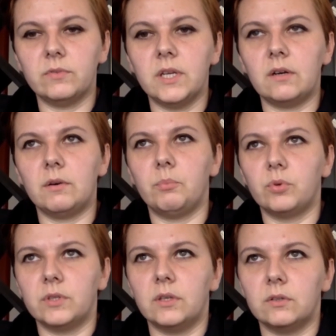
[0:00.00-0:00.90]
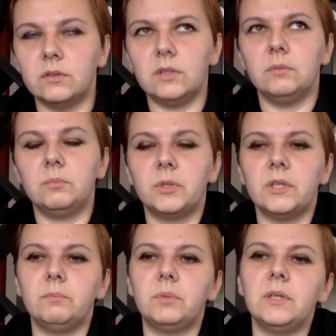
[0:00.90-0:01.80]
their reporting in
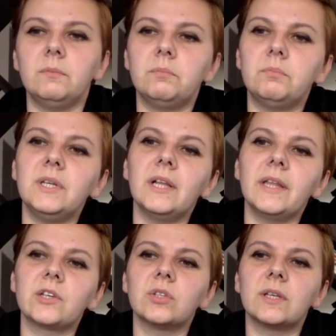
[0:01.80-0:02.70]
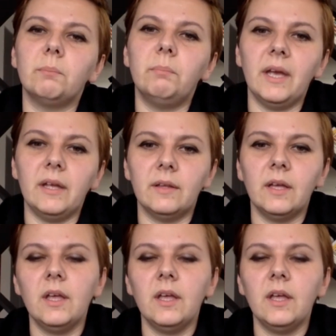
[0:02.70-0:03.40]
pre-election campaign.